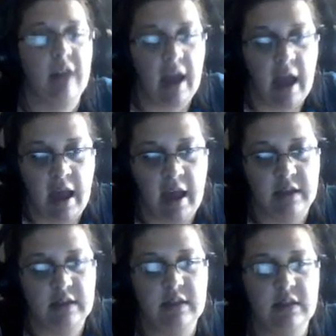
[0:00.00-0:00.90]
the
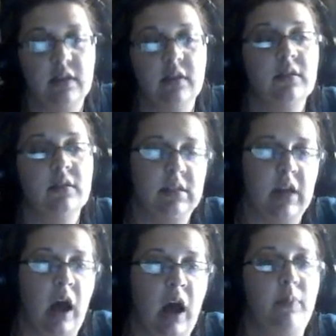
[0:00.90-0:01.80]
S,
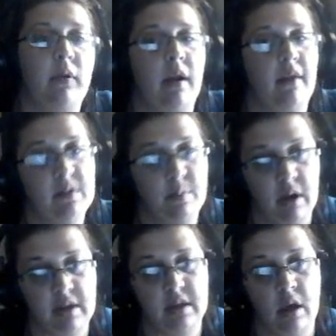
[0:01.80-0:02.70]
stop, you're gonna have to
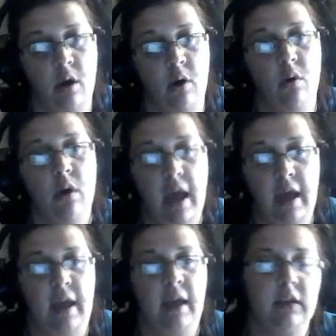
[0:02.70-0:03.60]
press go,
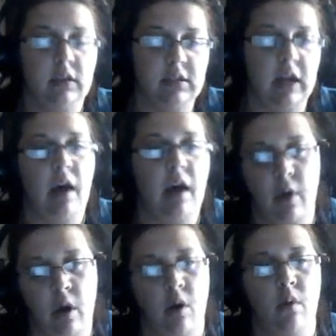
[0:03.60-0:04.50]
A, stop,
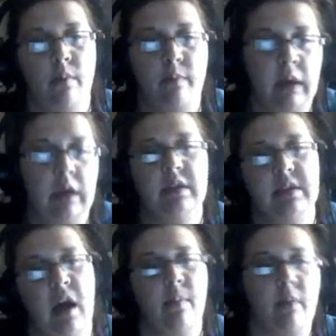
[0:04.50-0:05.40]
go, B,
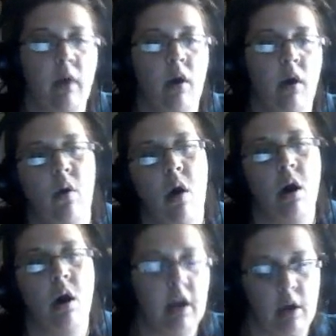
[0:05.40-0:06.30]
stop, go,
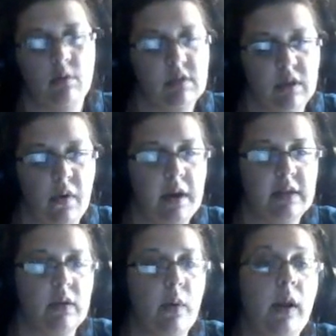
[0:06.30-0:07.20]
so on and
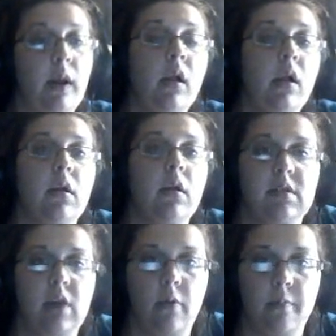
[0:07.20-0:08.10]
so on.
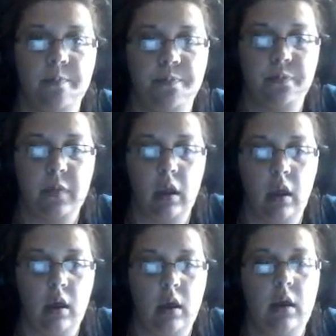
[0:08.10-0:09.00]
So
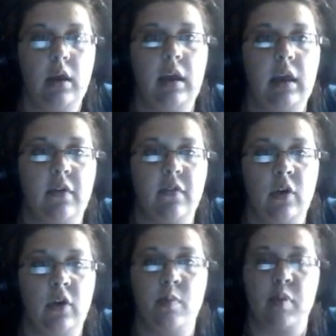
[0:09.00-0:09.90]
if
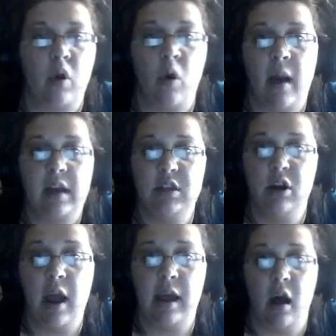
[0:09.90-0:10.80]
you go back to
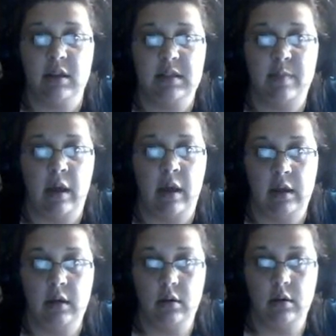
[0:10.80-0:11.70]
your icons
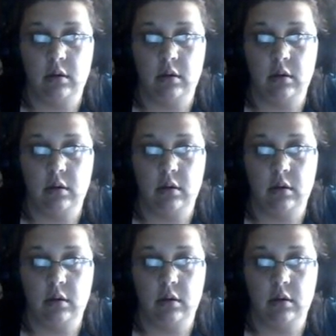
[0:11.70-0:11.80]
button,